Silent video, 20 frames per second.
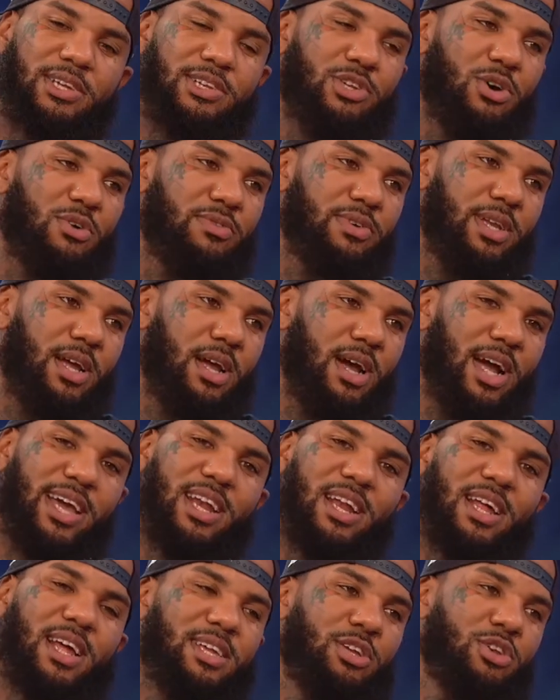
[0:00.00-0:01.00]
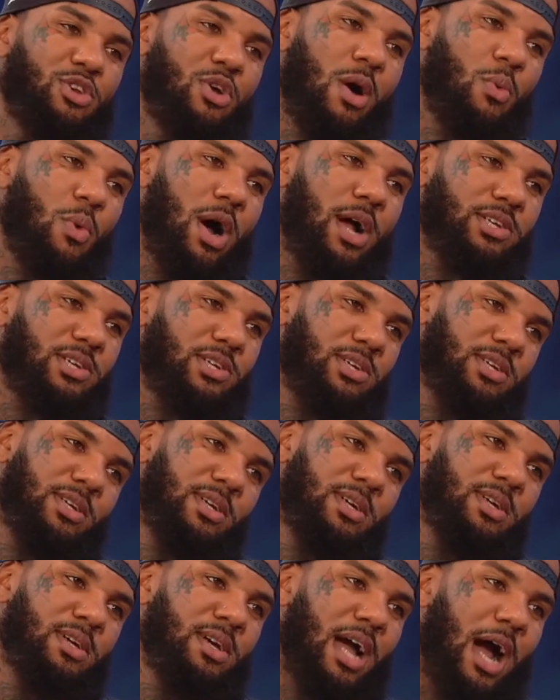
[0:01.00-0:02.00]
it's over now. And, I
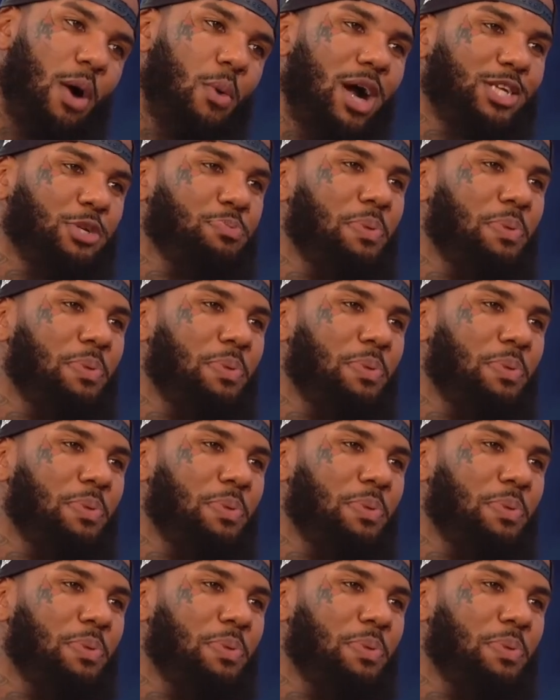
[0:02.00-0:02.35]
watch